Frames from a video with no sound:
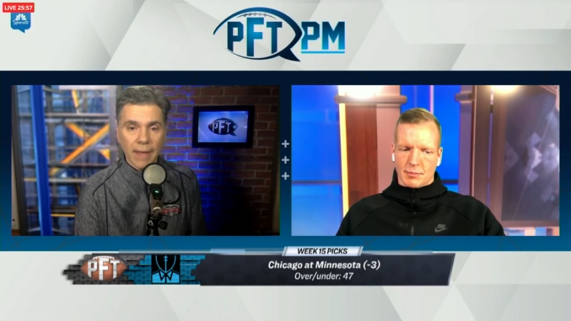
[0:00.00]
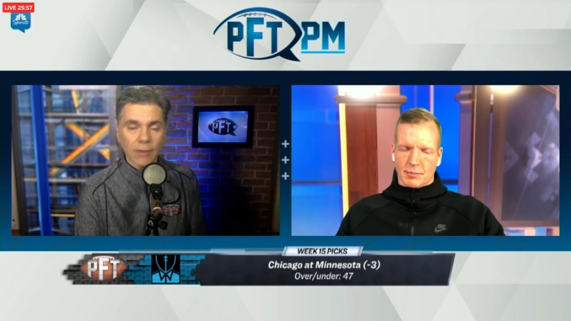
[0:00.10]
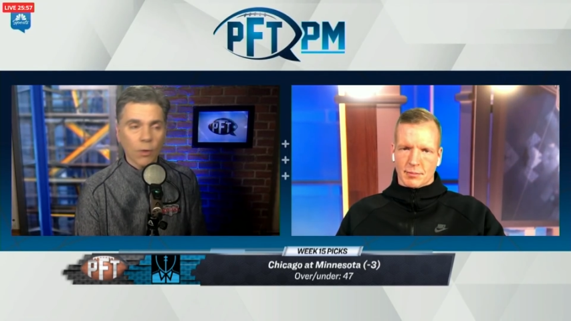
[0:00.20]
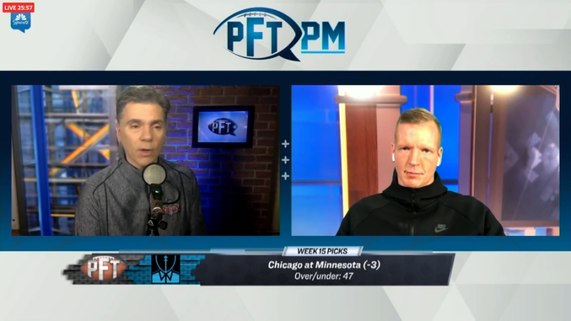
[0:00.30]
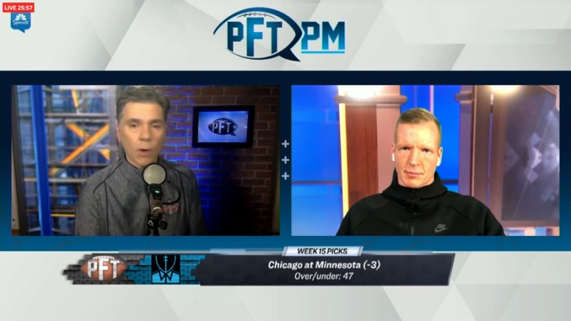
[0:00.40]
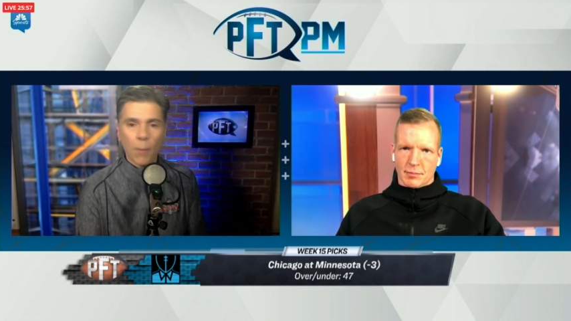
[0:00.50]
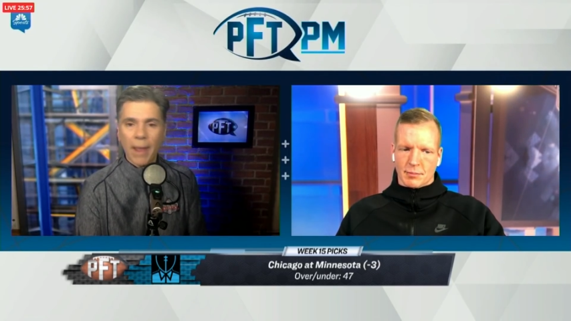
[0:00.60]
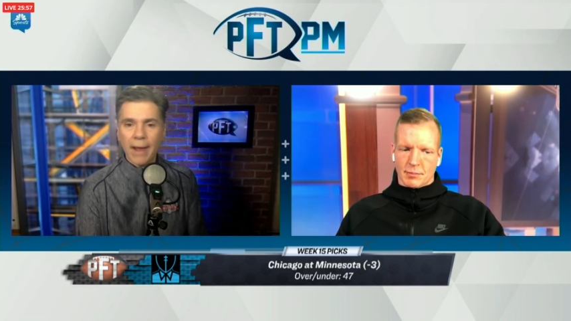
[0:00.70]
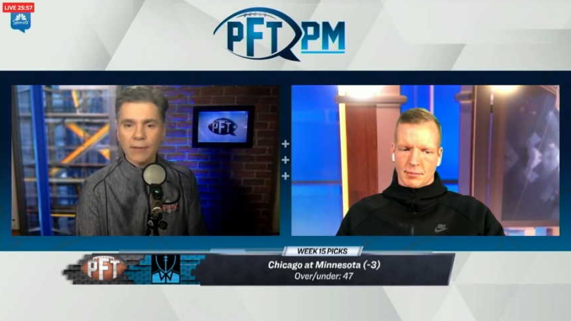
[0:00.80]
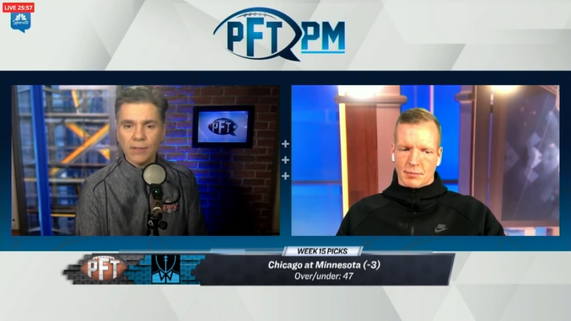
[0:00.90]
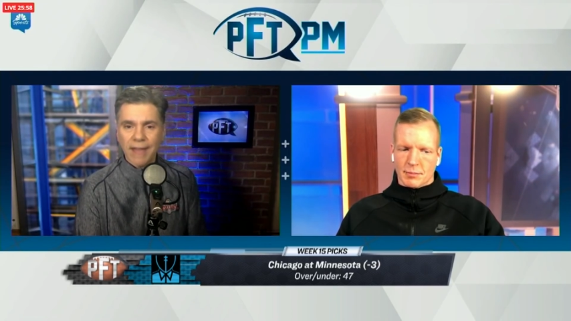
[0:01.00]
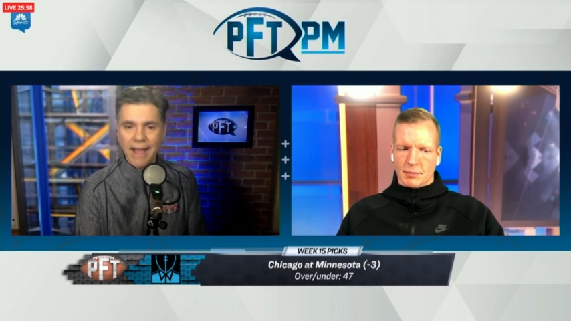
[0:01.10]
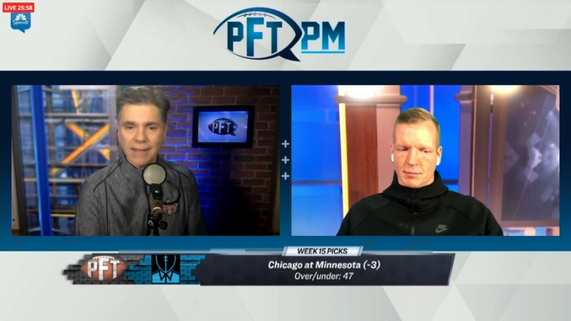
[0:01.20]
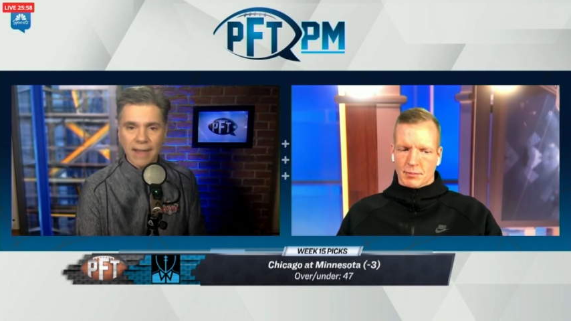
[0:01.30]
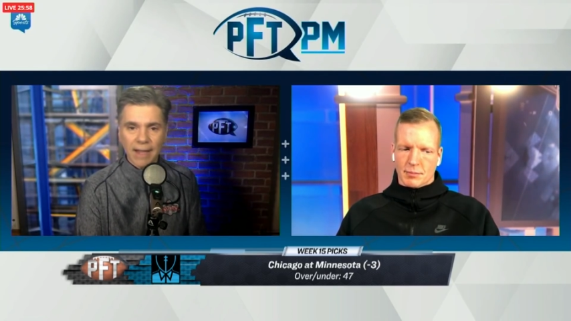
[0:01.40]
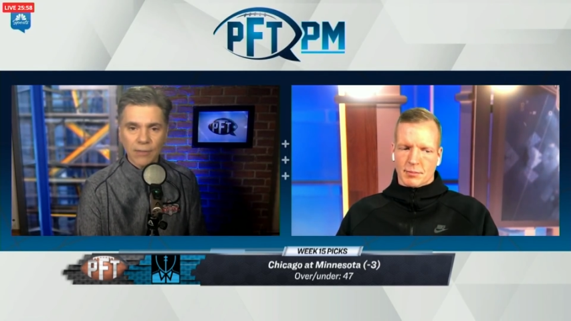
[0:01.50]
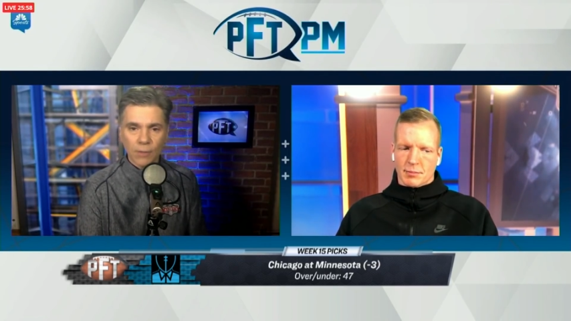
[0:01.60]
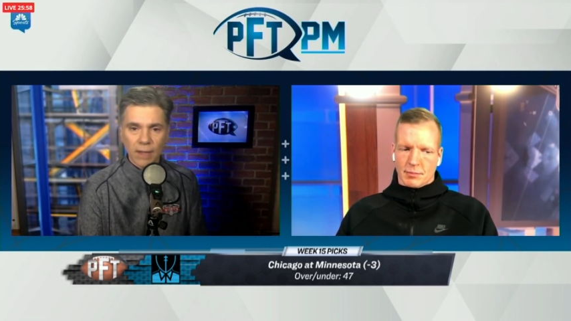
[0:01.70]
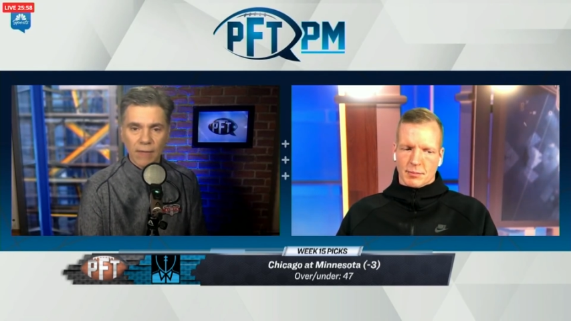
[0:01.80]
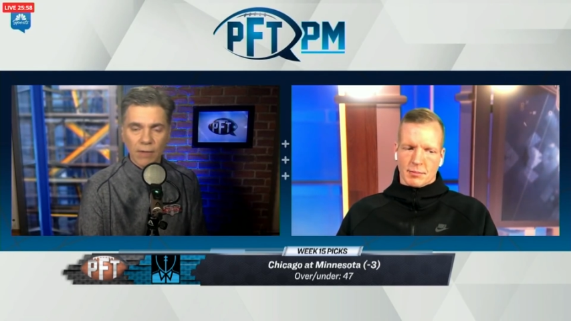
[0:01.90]
Speaker 1: And Cordell Patterson has an
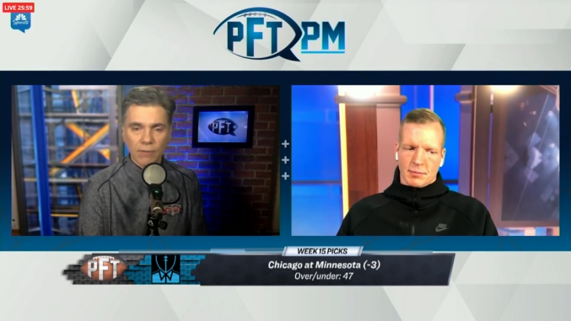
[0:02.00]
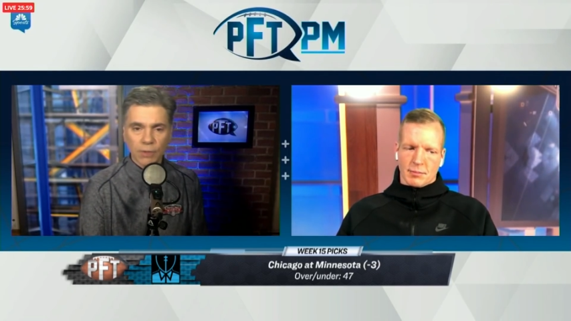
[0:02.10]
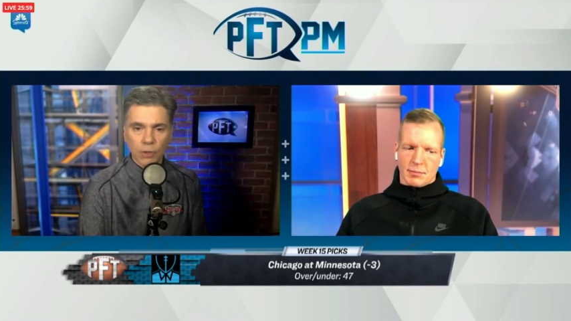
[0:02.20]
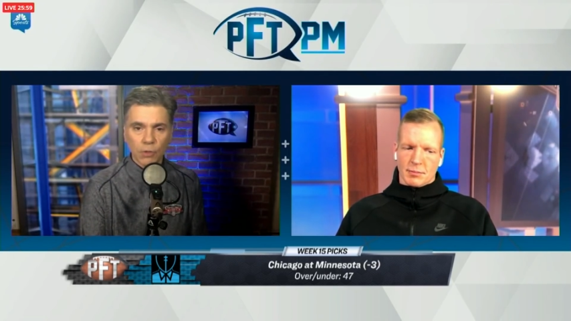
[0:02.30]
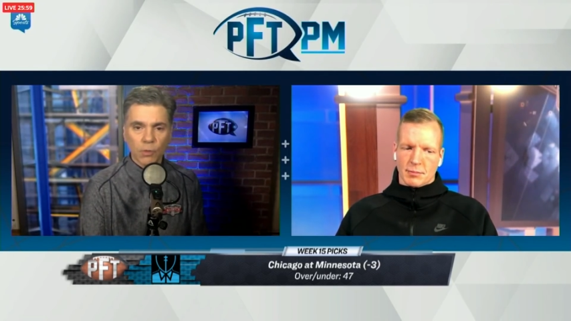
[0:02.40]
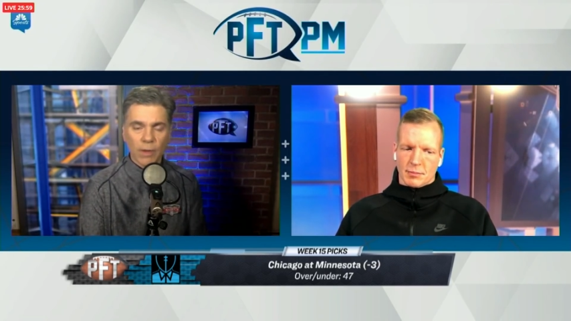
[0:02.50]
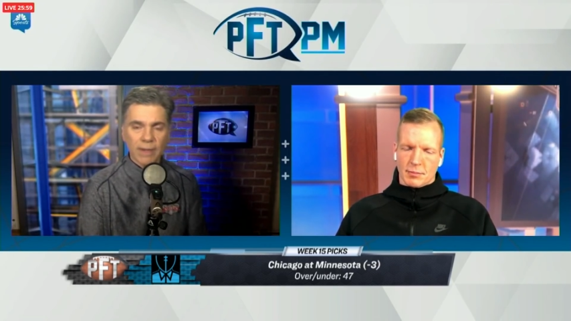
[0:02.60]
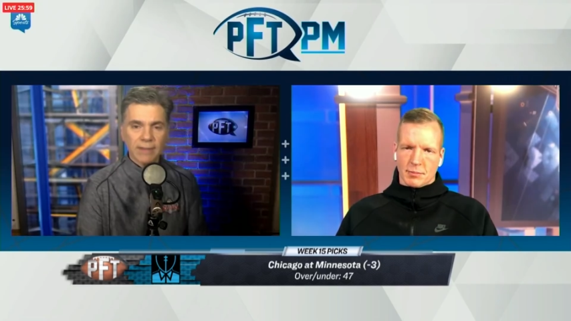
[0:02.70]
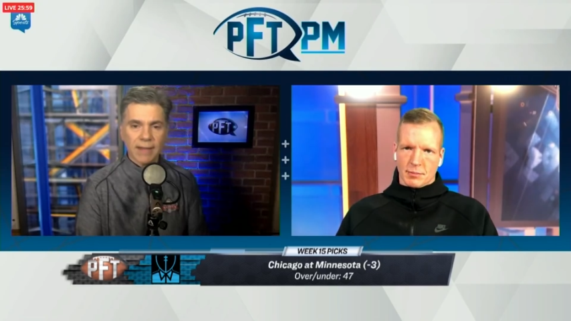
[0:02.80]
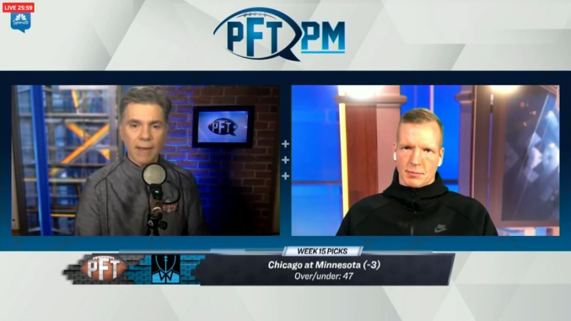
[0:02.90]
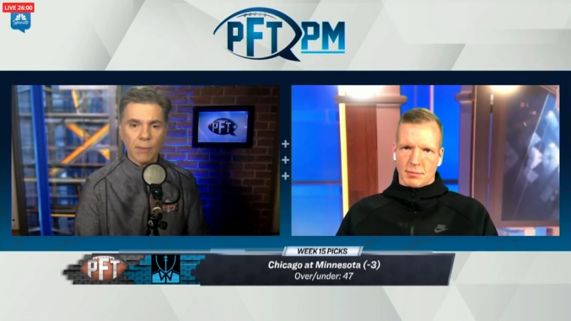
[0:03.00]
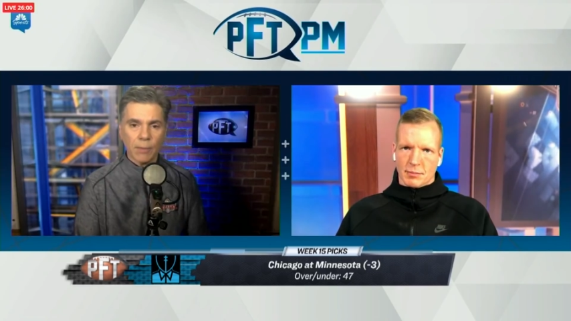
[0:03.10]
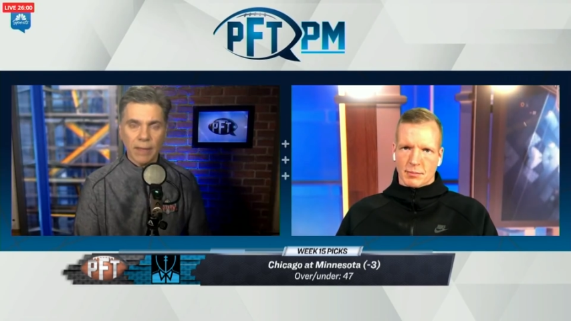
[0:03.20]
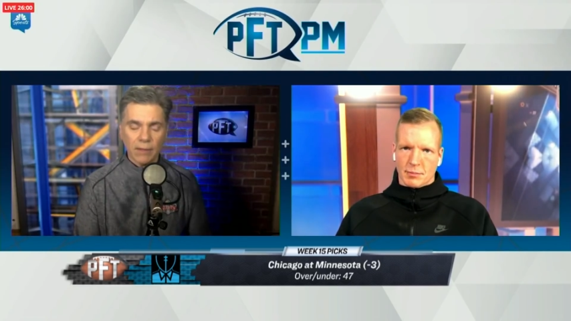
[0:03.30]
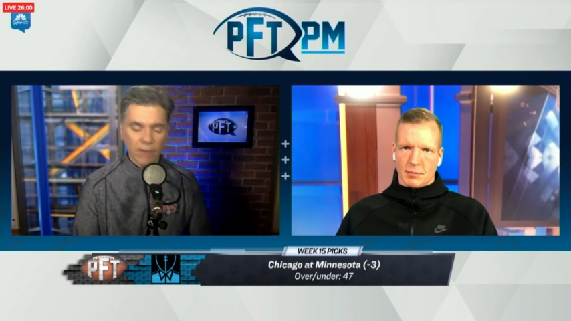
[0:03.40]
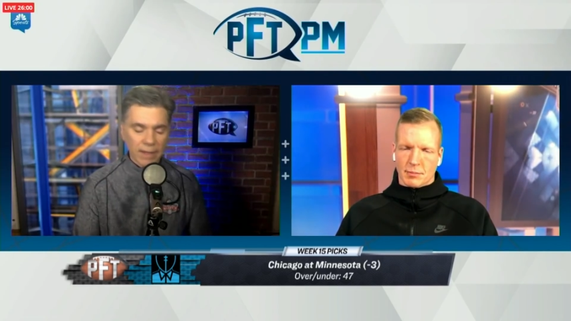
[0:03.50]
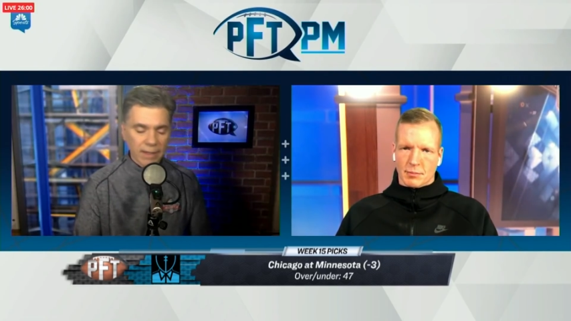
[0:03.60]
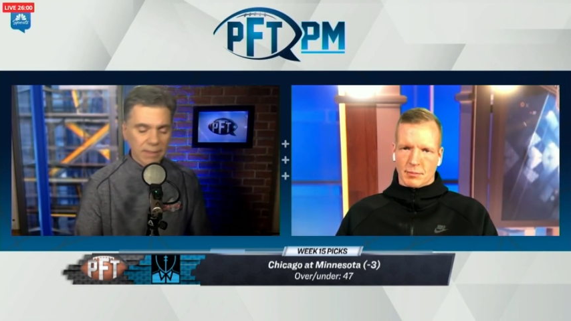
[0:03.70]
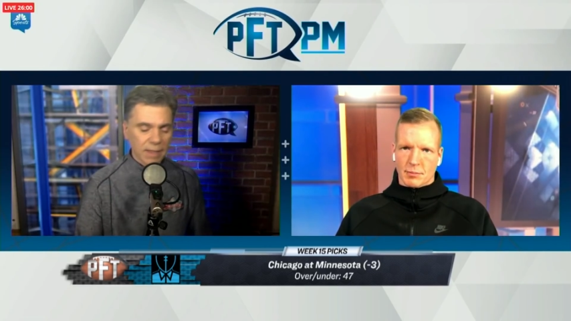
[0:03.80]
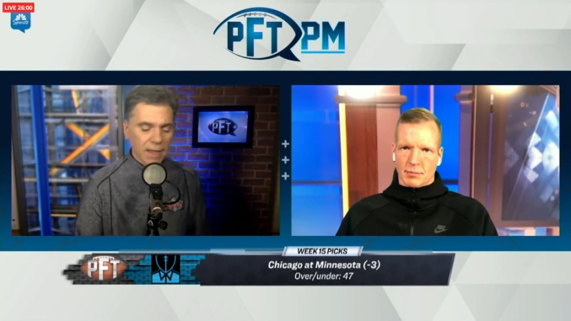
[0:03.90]
extra level of juice when it's time to play the
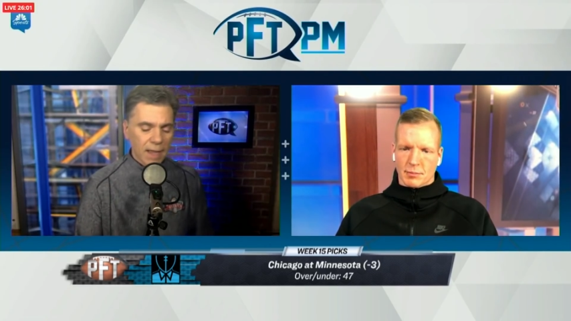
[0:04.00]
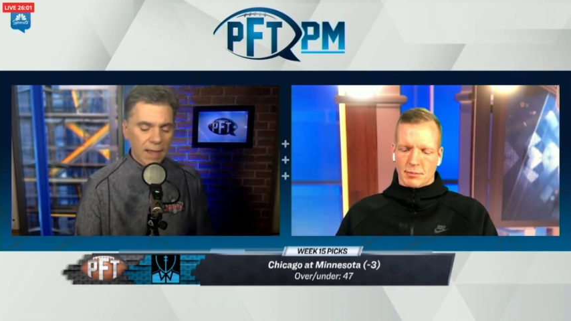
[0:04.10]
Vikings.